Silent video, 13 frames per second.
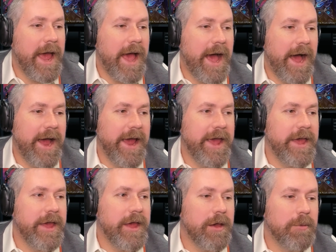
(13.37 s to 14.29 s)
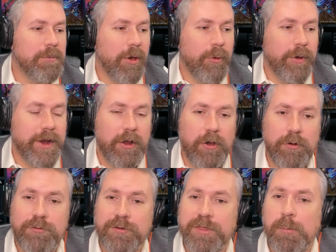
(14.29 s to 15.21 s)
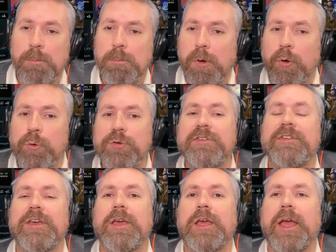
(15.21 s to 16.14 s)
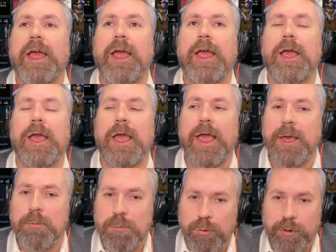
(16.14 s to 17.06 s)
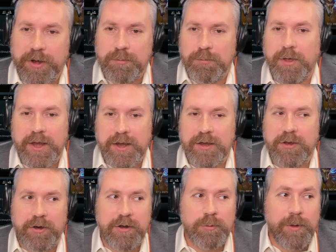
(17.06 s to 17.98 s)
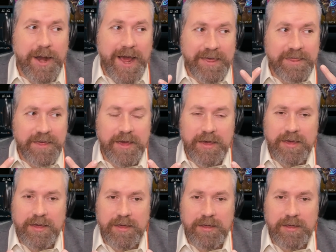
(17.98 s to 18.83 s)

I am going over the most important button in Dota. What I think